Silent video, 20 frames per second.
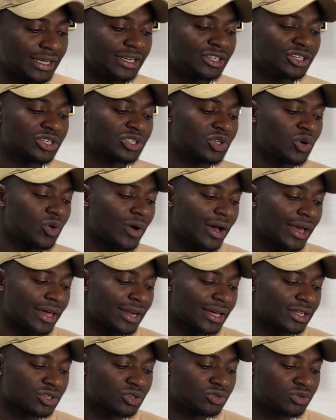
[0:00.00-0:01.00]
just go ahead and
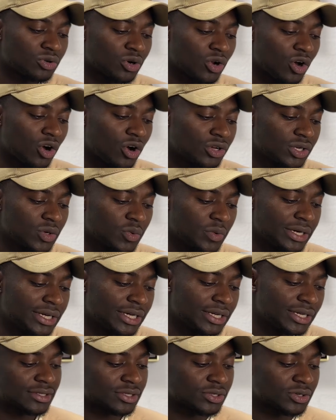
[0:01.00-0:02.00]
scroll all the way.
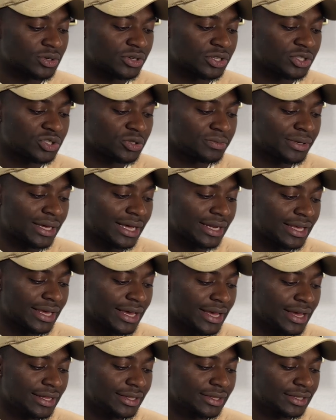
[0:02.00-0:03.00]
So it should be at the
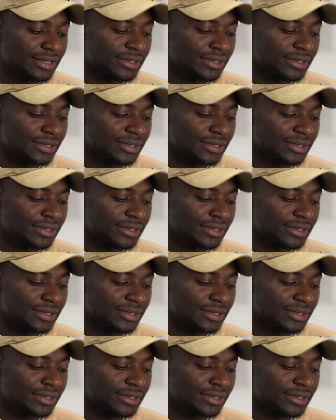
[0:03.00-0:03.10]
end.